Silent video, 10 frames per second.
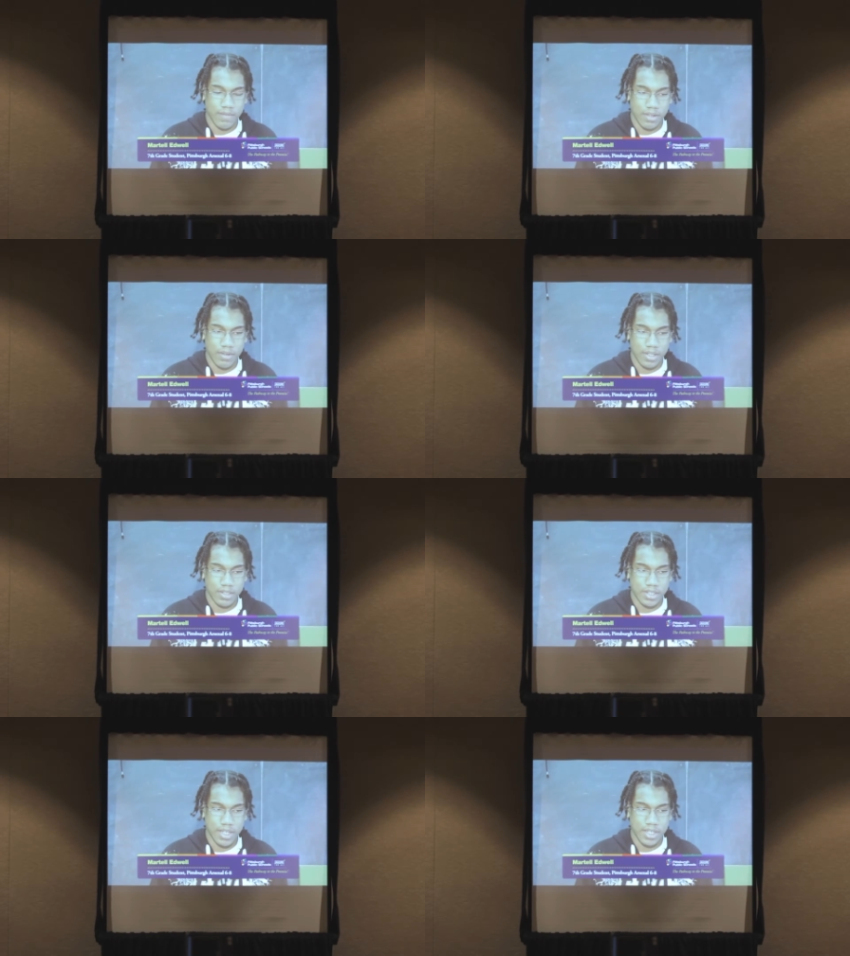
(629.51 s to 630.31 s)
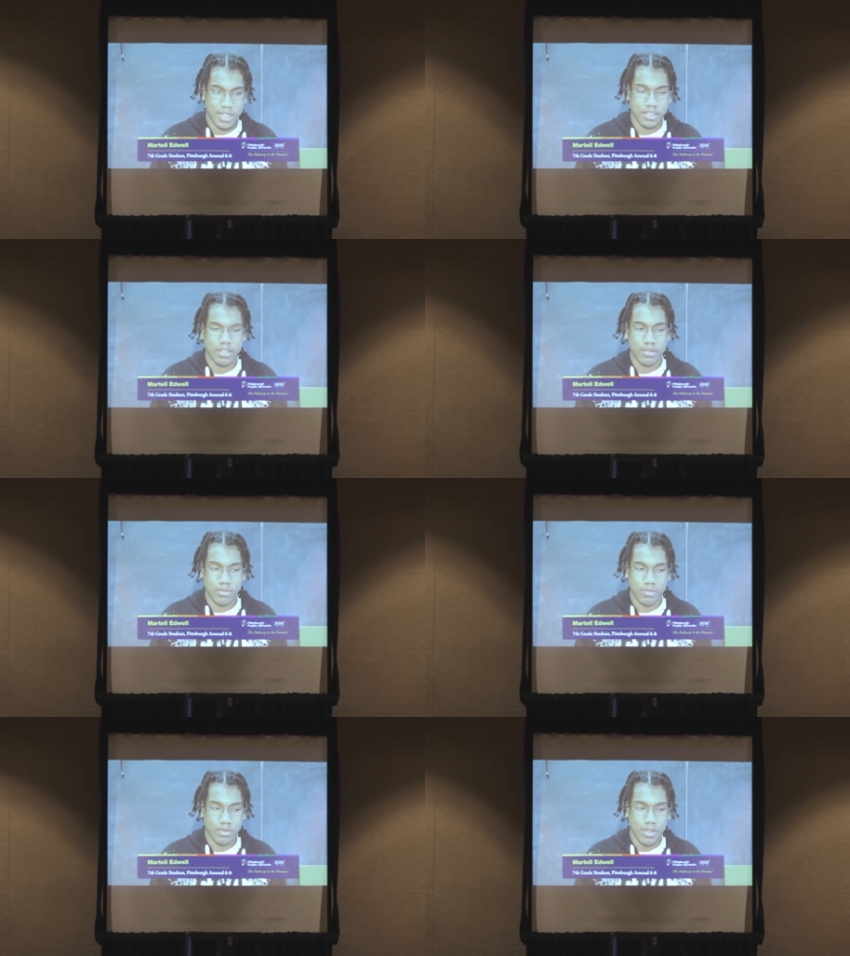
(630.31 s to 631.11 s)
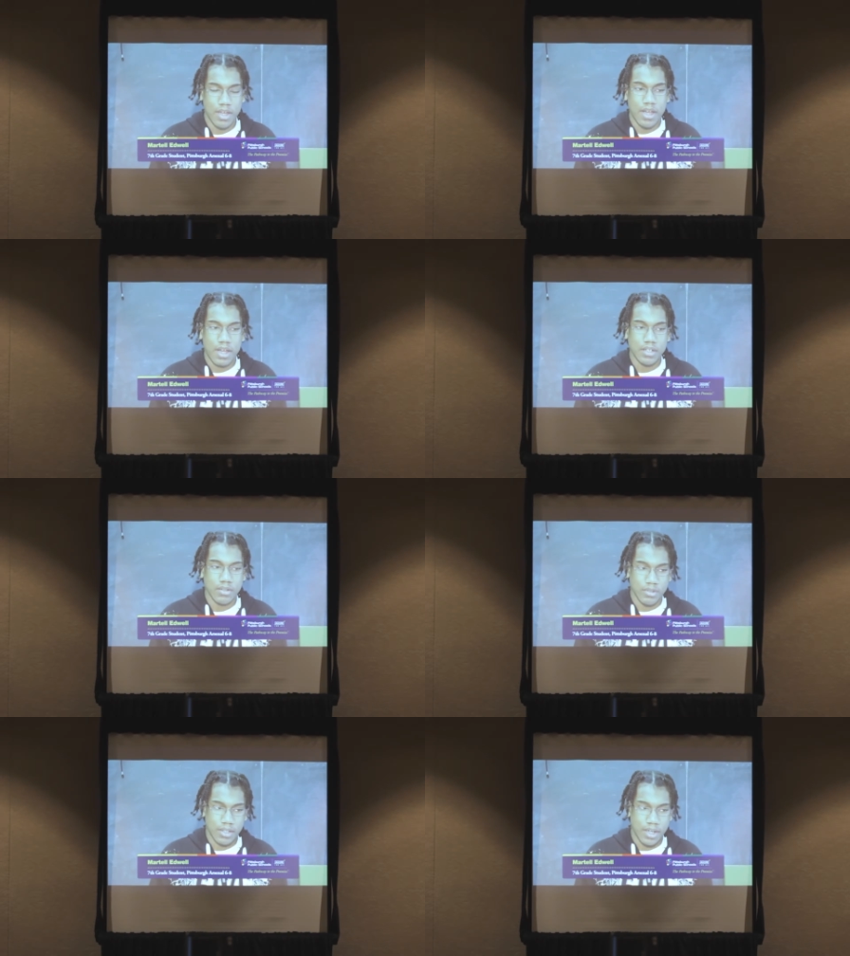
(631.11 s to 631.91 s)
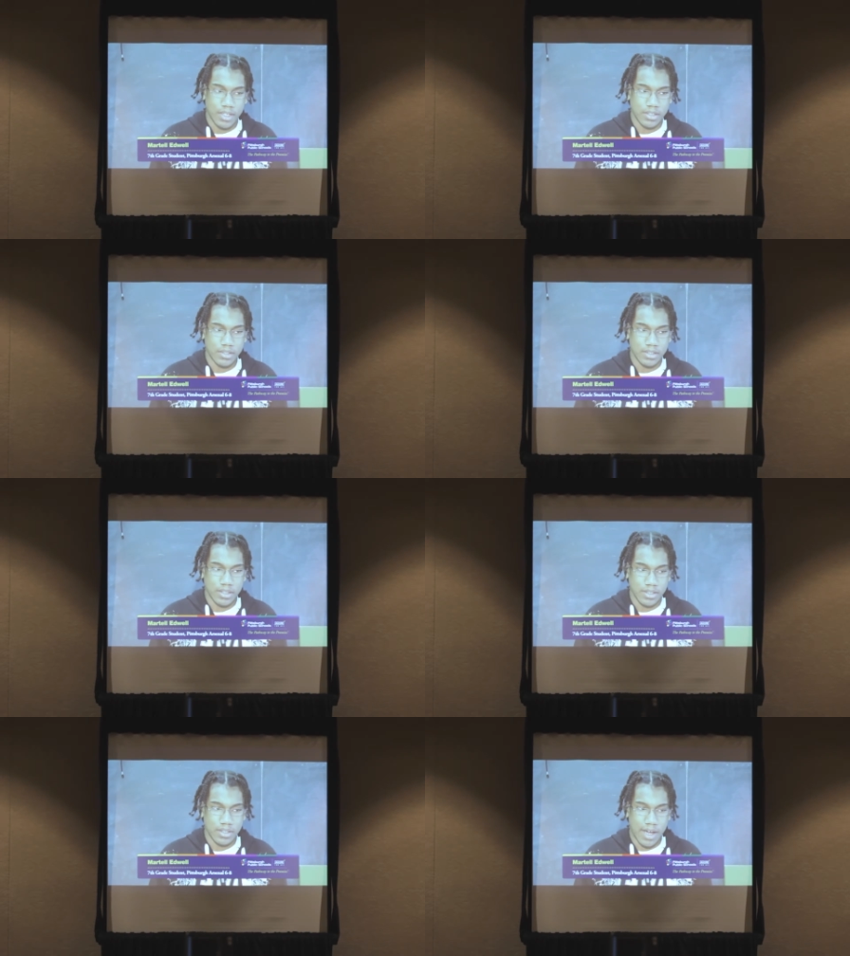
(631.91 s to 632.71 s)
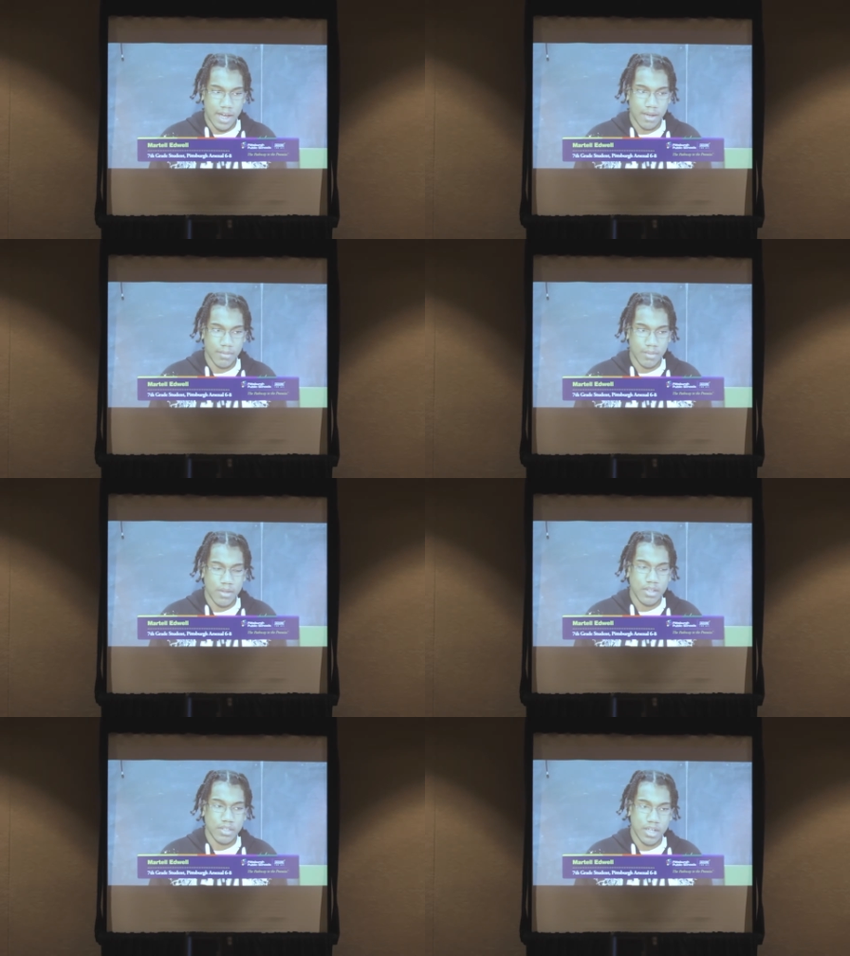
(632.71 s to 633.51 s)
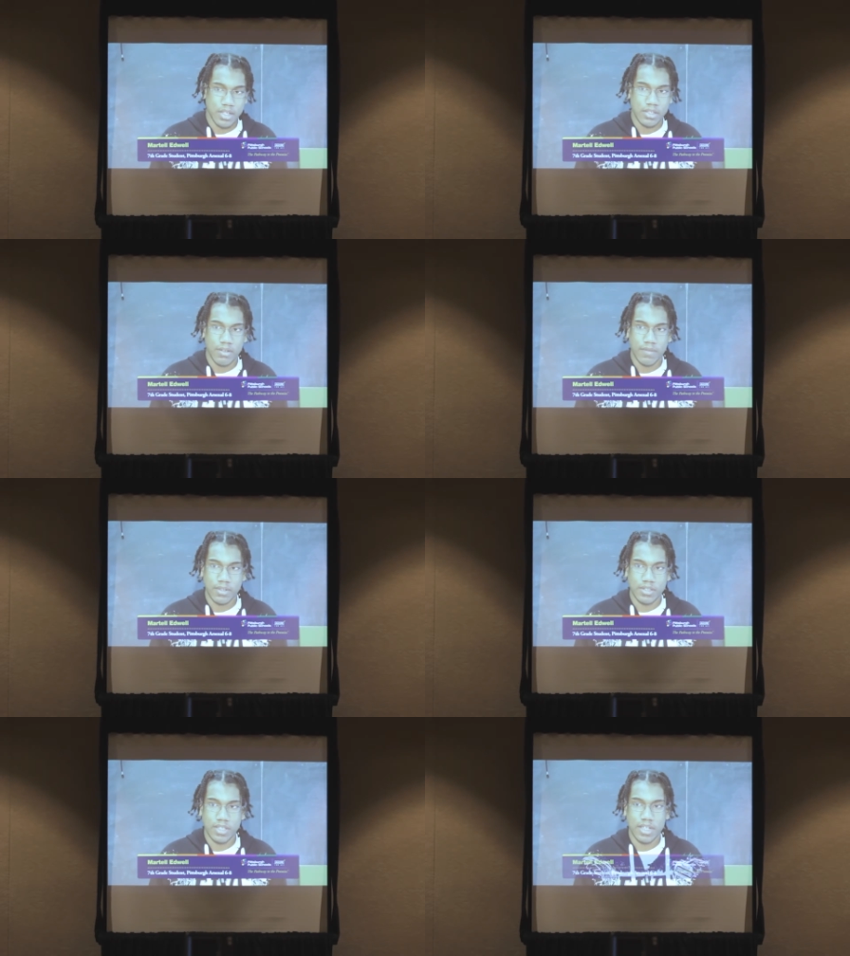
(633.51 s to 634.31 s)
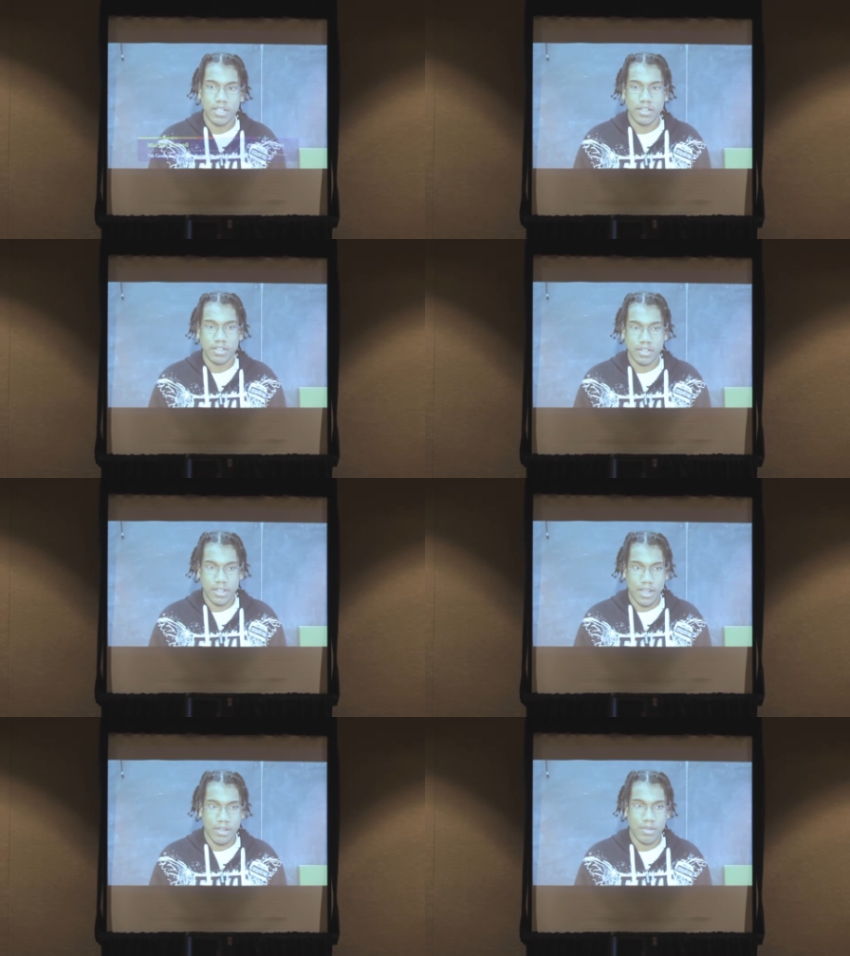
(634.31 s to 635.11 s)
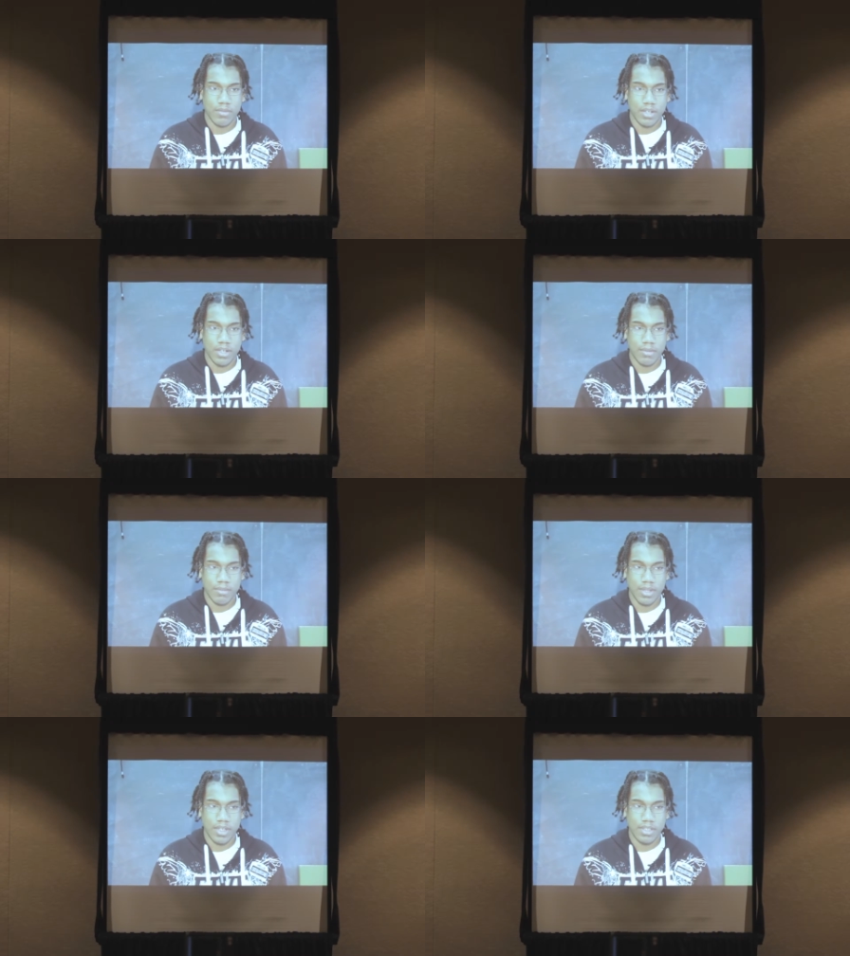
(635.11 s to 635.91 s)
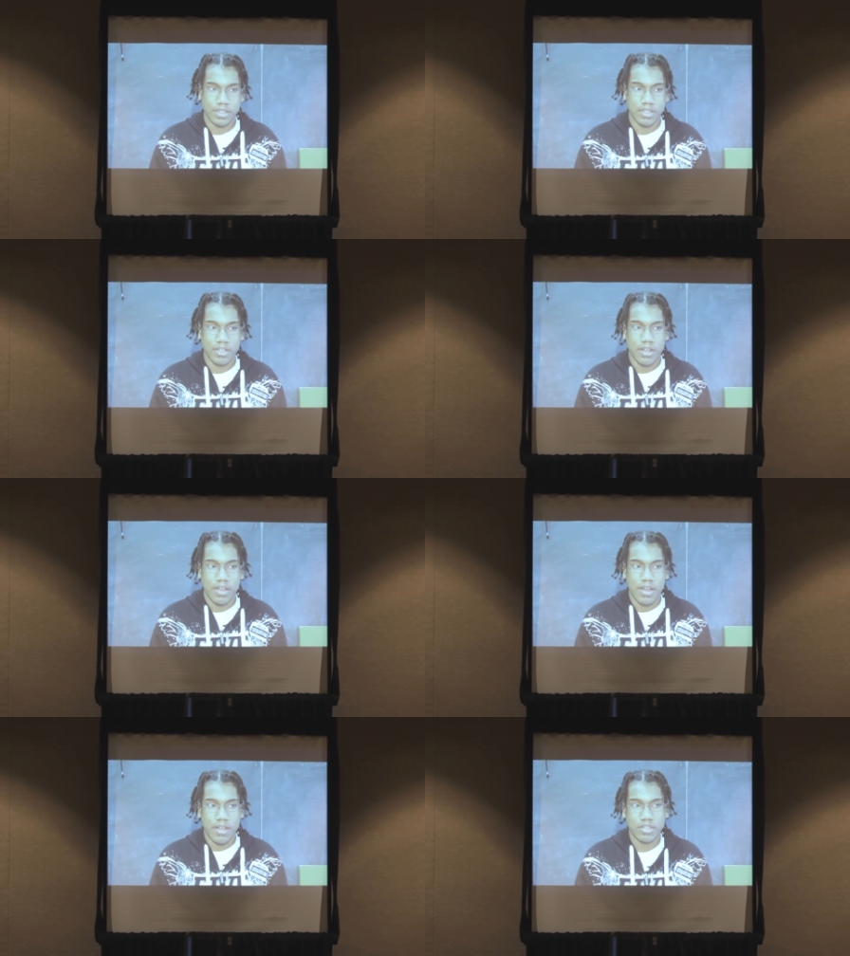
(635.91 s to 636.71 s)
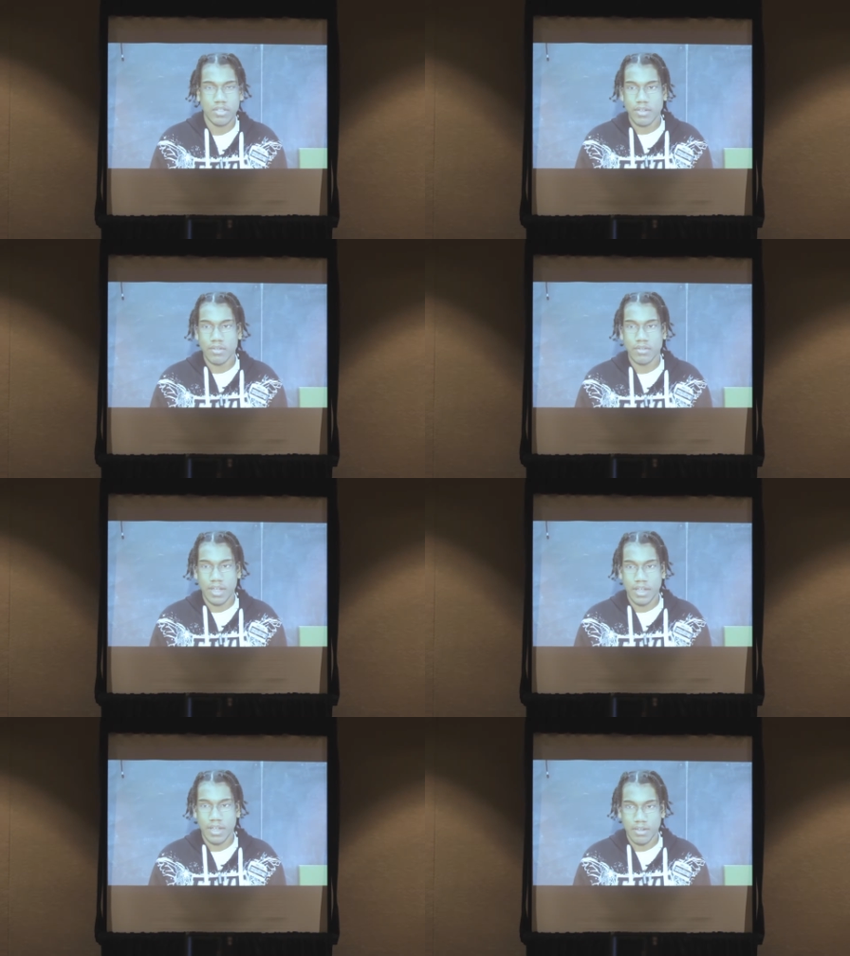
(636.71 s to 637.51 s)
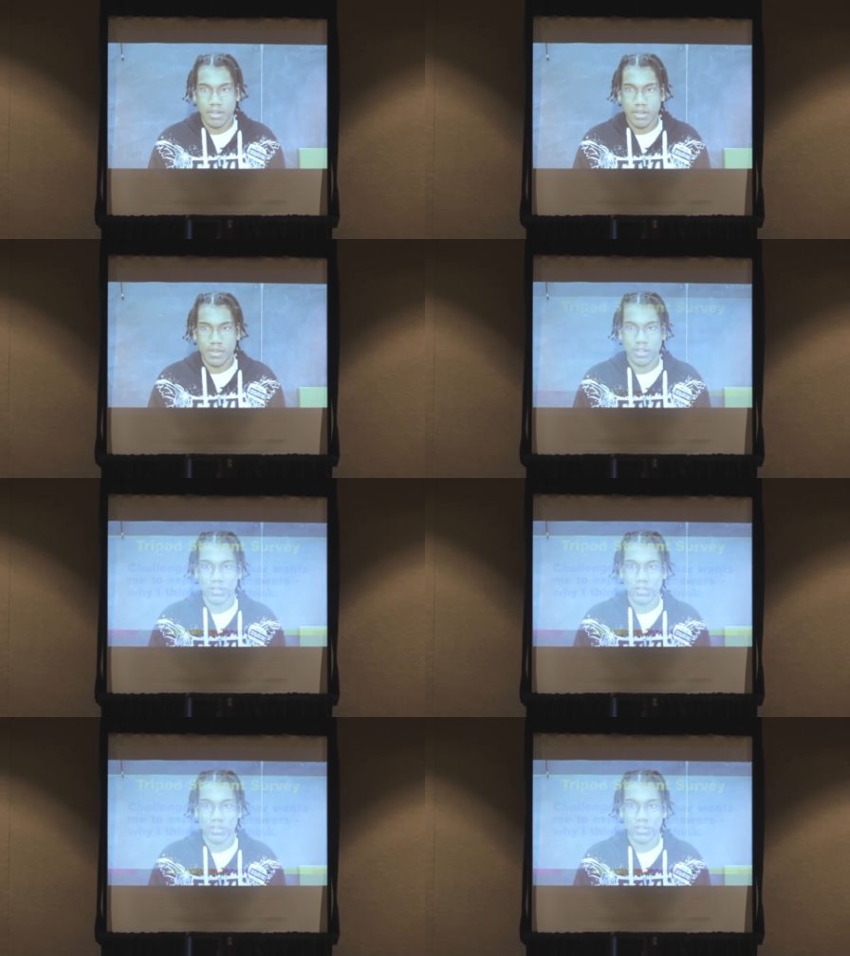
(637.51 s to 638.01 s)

If you don't understand it, she'll like, stop, talk to you for a second, tell you what it means, Seeming like no.